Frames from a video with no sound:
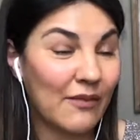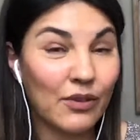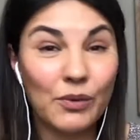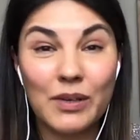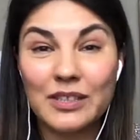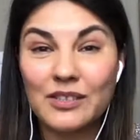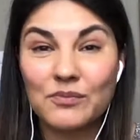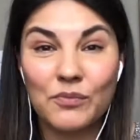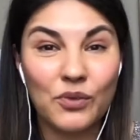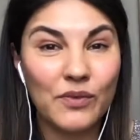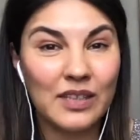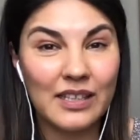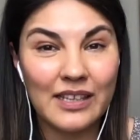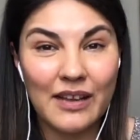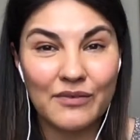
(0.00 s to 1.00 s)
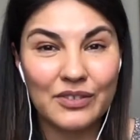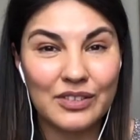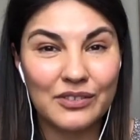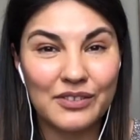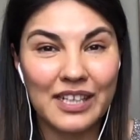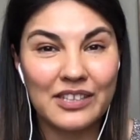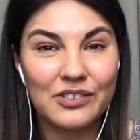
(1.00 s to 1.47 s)
everyone is moving in every
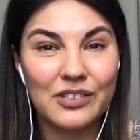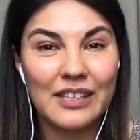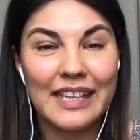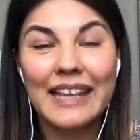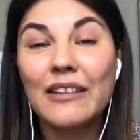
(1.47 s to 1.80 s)
direction.